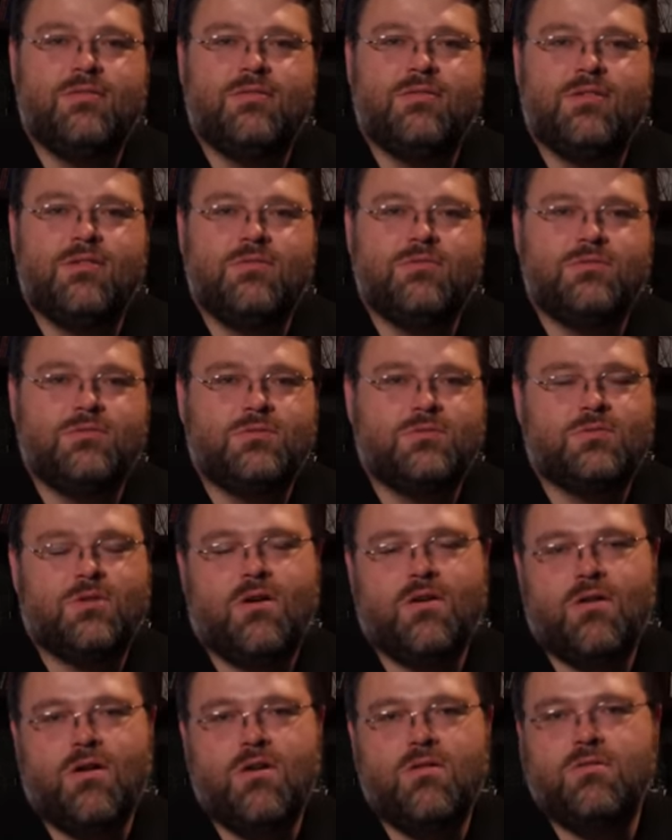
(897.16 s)
those
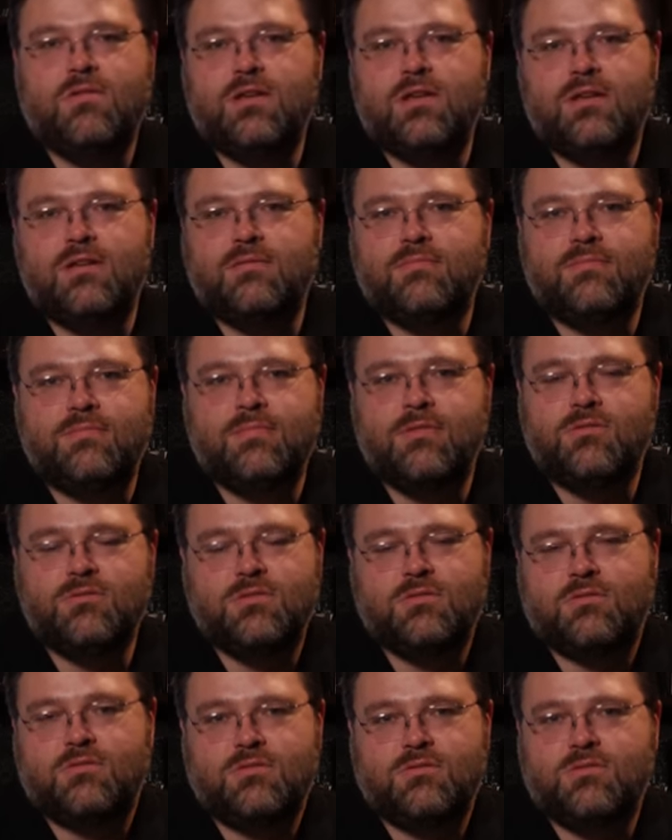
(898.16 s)
are going
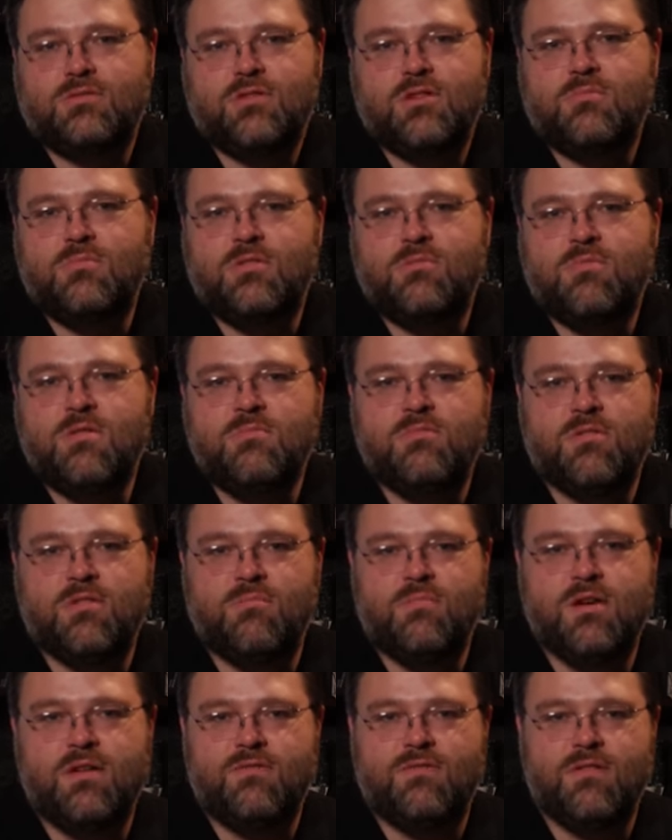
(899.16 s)
to be the people that
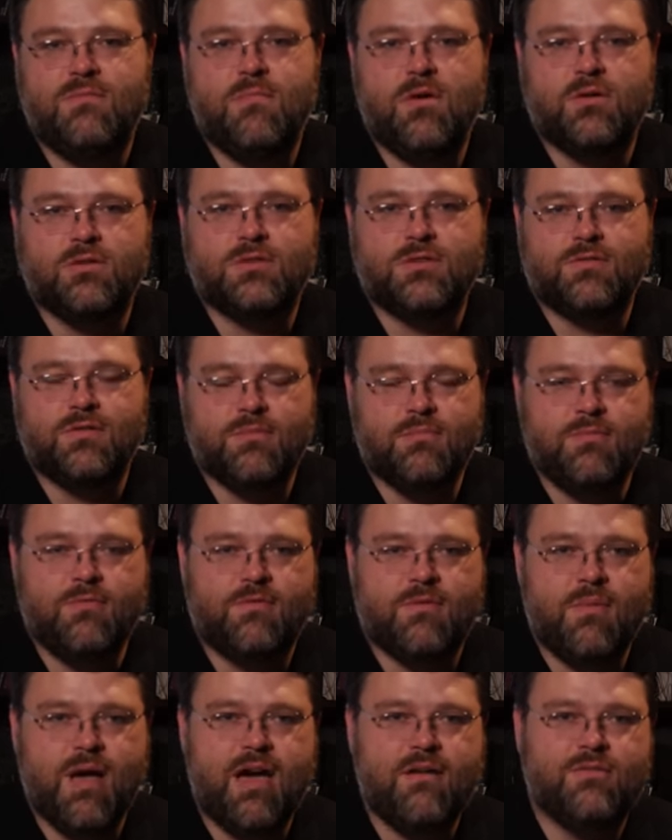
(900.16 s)
benefit most from
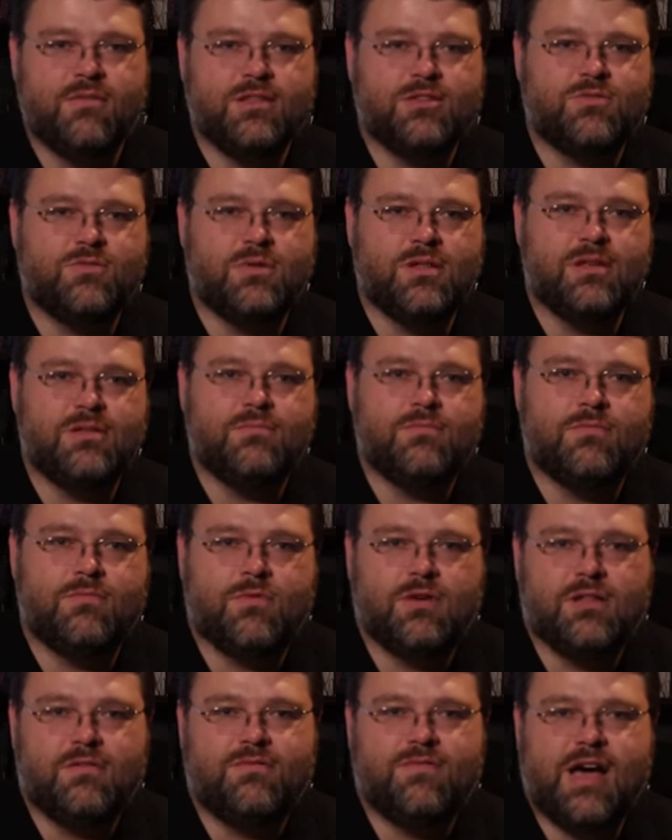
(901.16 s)
having this really
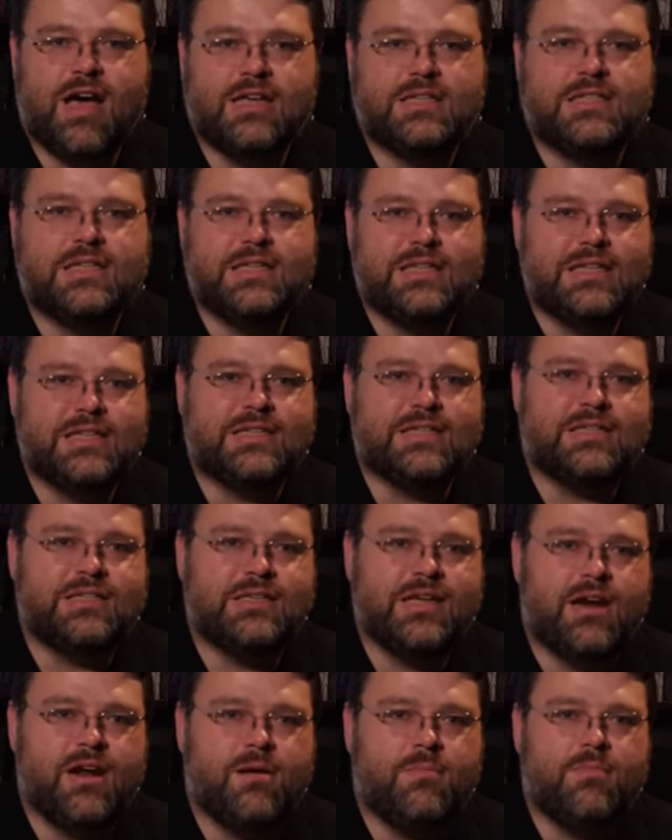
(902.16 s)
fast disk
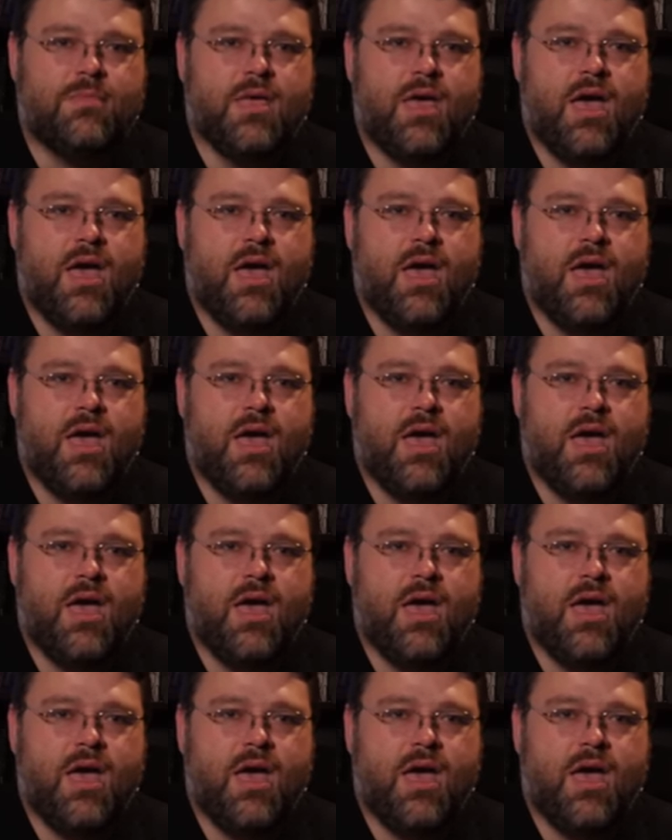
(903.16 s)
setup.